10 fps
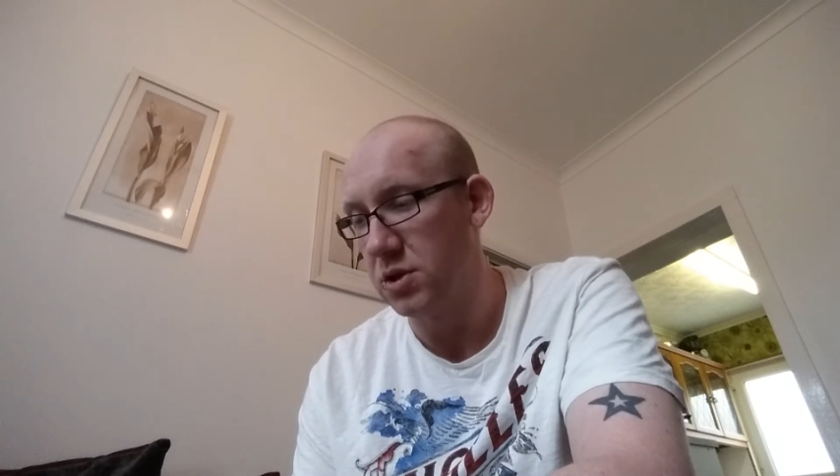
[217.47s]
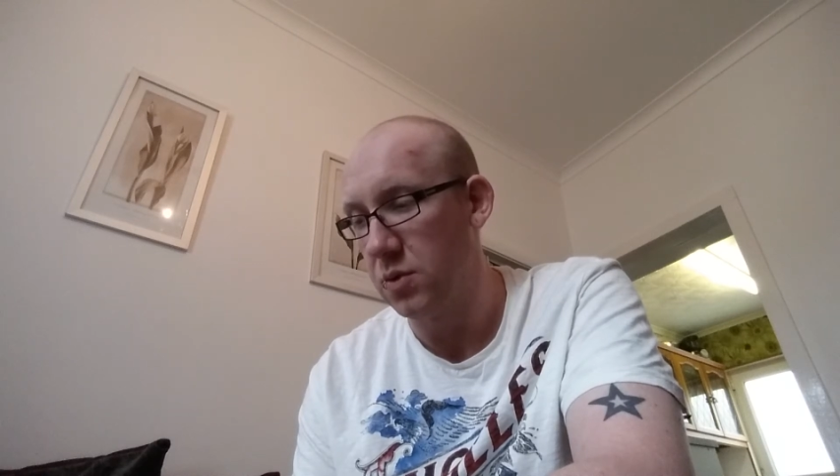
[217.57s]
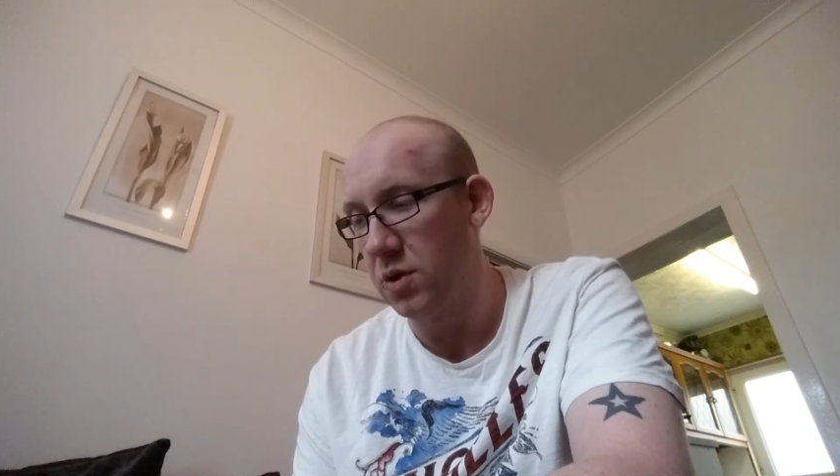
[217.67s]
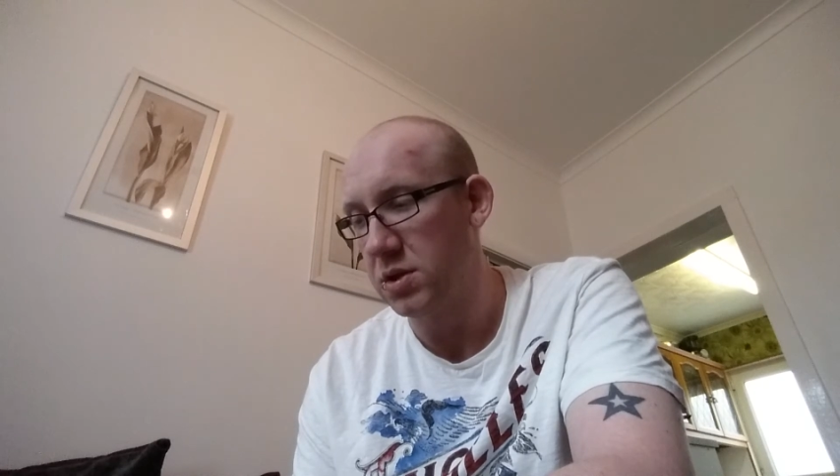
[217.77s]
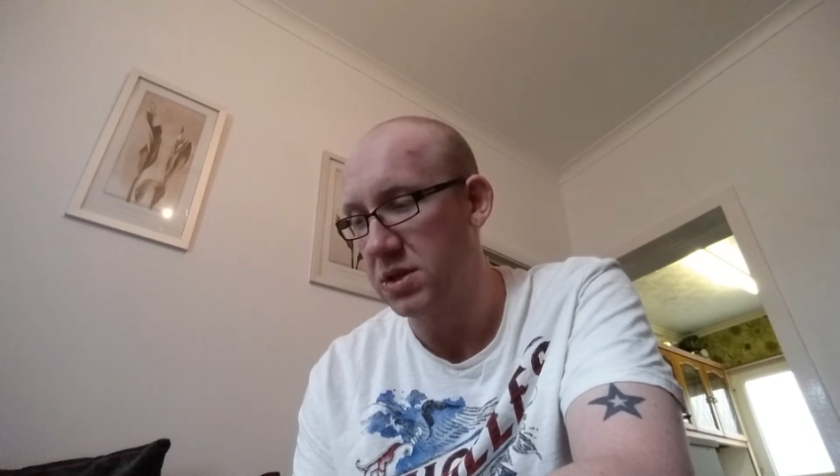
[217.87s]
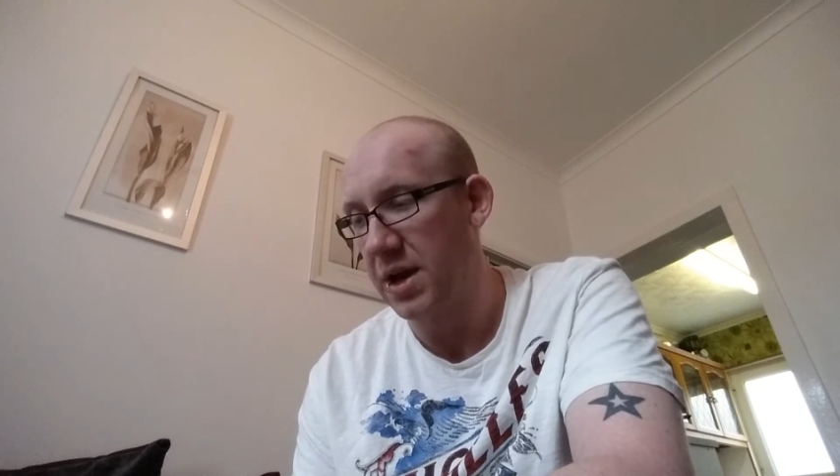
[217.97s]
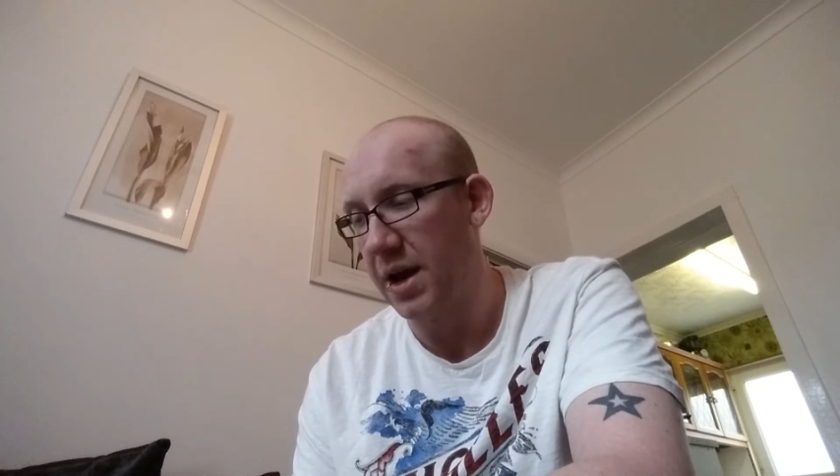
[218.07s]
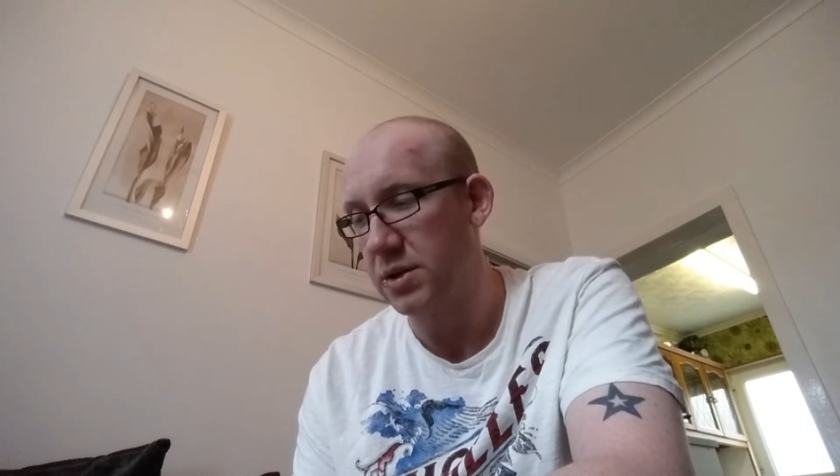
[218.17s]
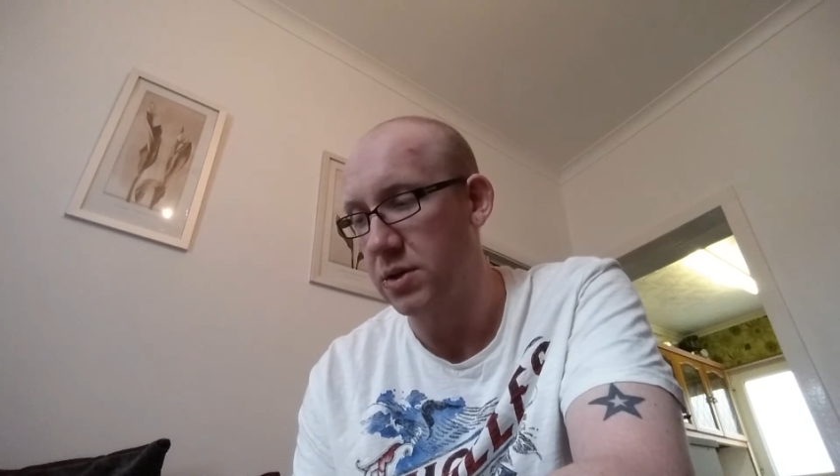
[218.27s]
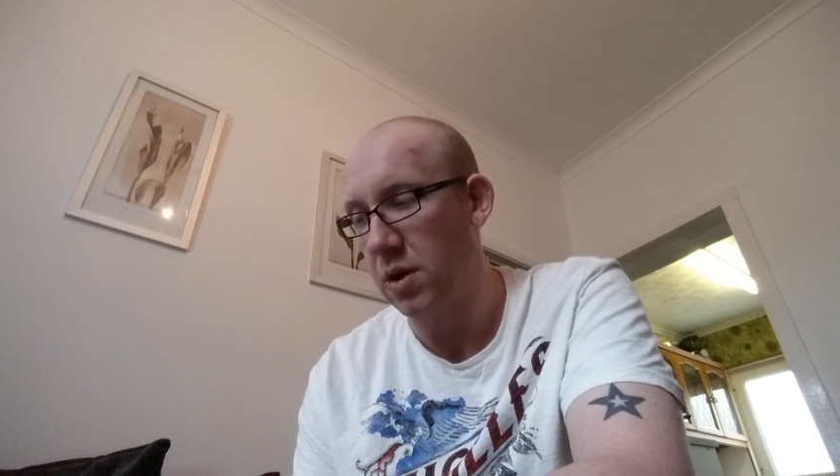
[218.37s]
do not
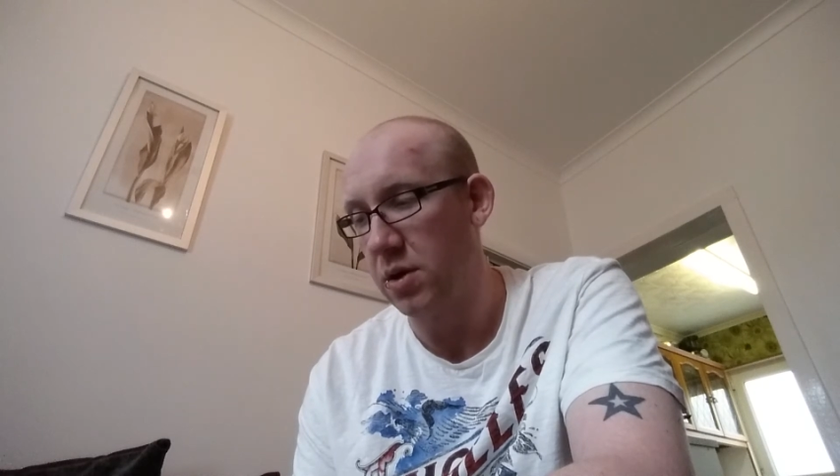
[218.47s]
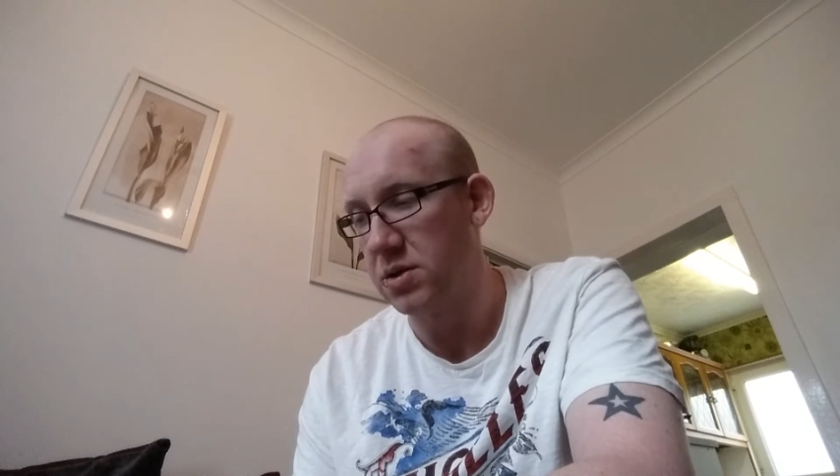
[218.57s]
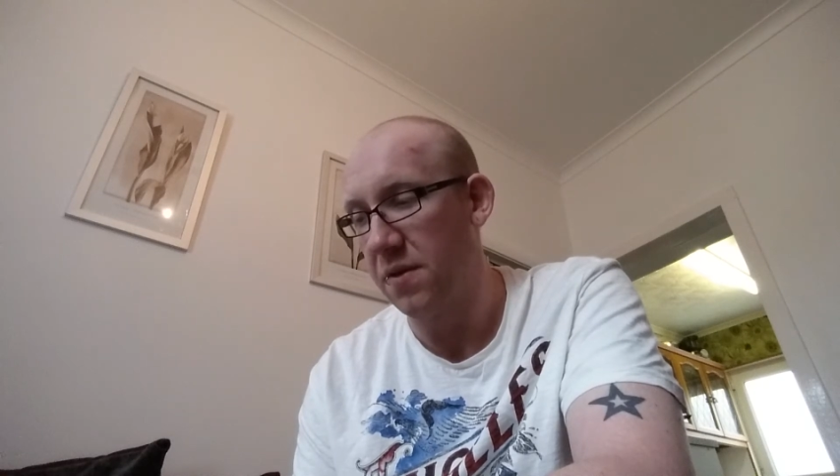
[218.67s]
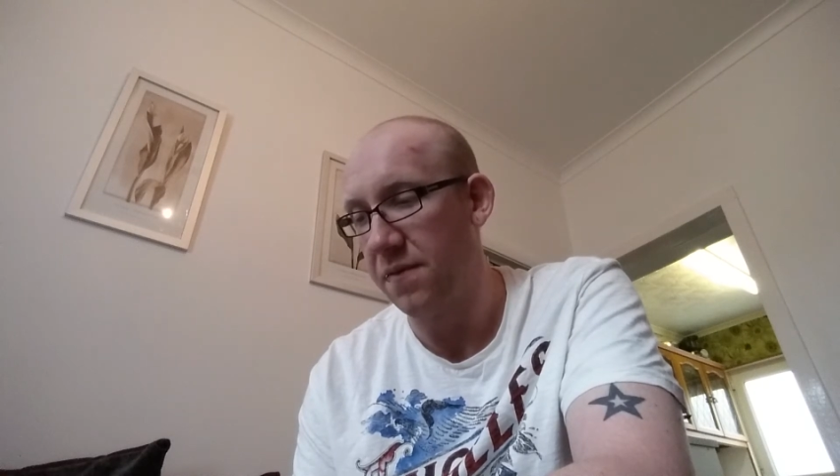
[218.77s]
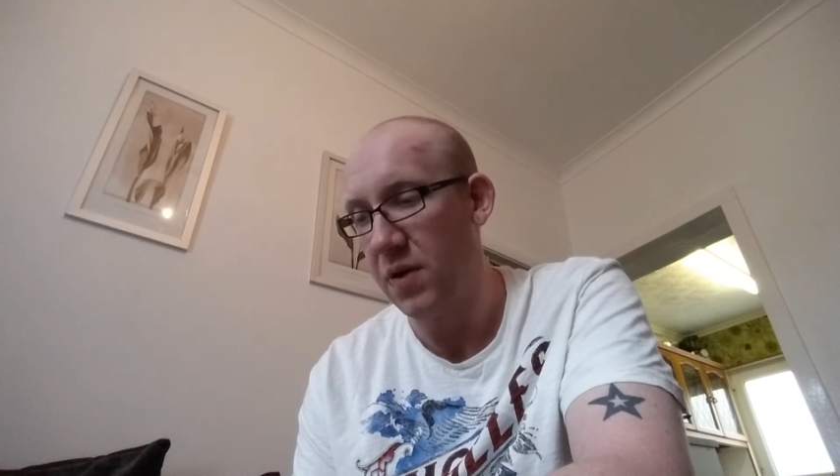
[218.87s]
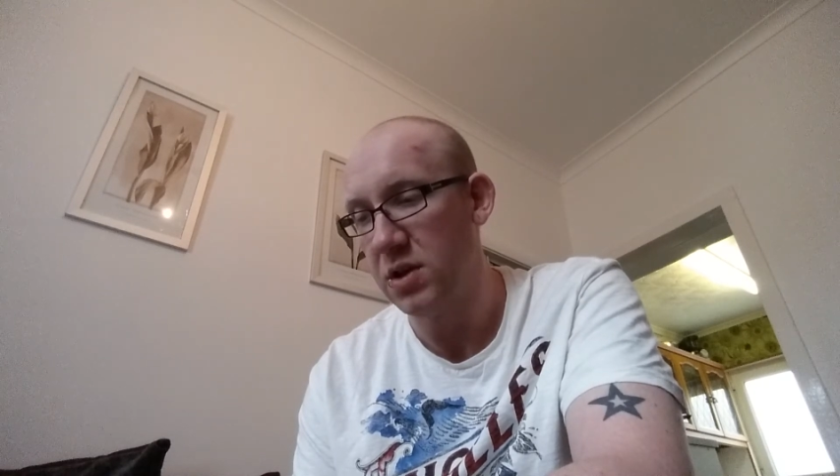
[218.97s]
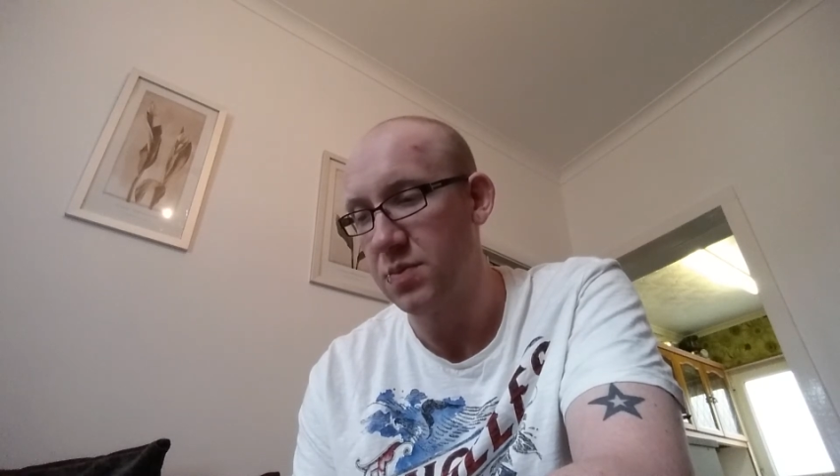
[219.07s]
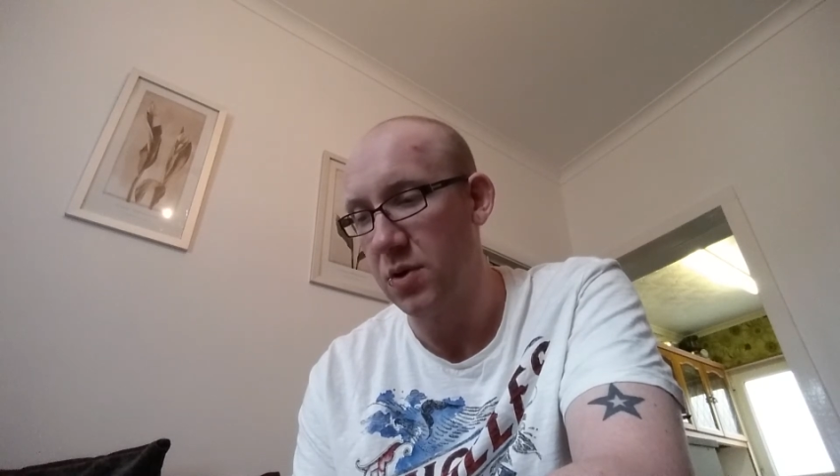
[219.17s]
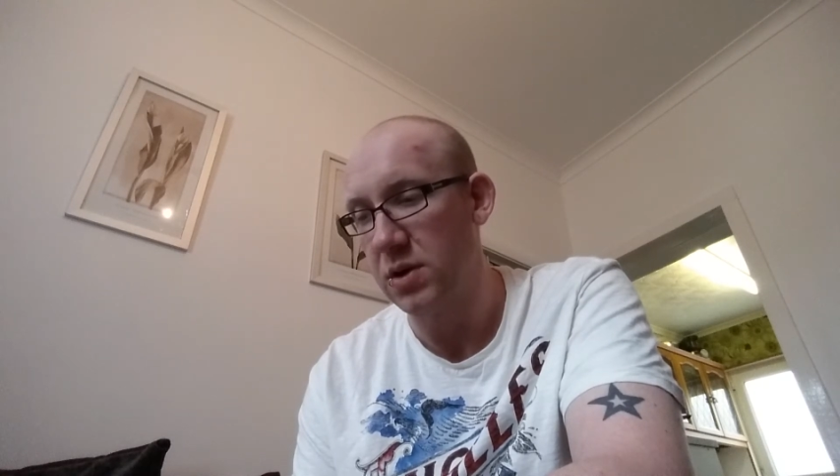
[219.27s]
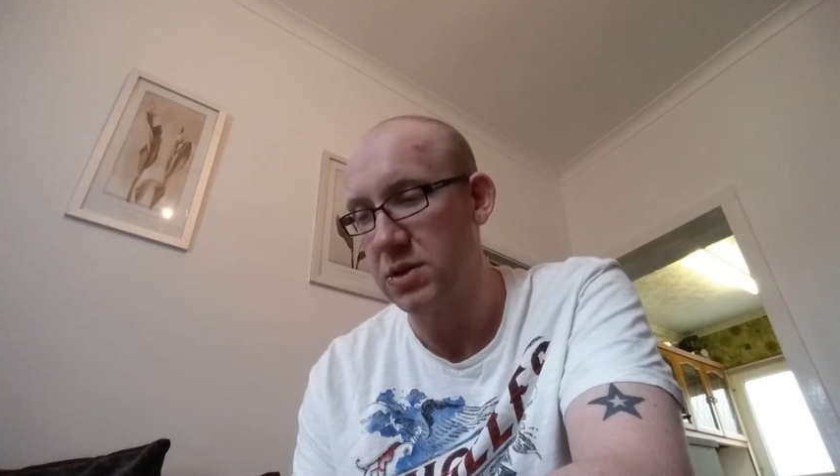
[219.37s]
scatter so long as the
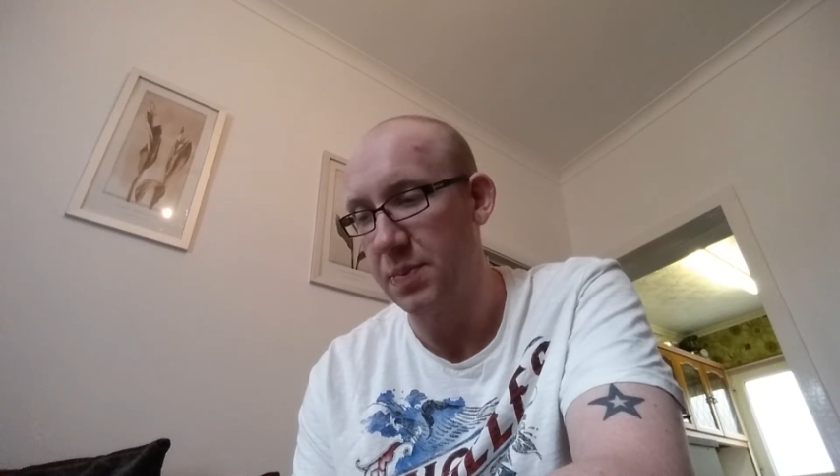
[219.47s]
first model